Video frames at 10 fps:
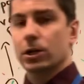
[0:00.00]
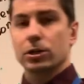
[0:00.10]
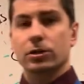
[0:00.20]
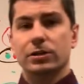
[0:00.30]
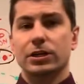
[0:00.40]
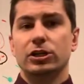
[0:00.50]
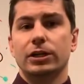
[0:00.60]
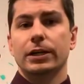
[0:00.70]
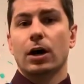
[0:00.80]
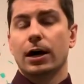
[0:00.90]
So
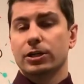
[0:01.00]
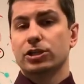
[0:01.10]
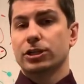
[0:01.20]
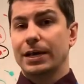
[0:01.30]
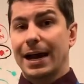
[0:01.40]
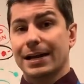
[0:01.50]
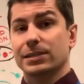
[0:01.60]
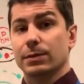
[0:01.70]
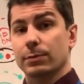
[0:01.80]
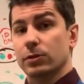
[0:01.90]
essentially oxygen has
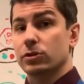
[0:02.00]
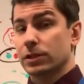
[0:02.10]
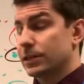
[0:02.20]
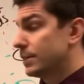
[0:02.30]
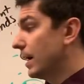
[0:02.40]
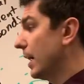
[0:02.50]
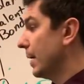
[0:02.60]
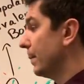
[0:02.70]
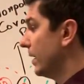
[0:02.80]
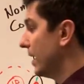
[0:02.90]
it most of the time.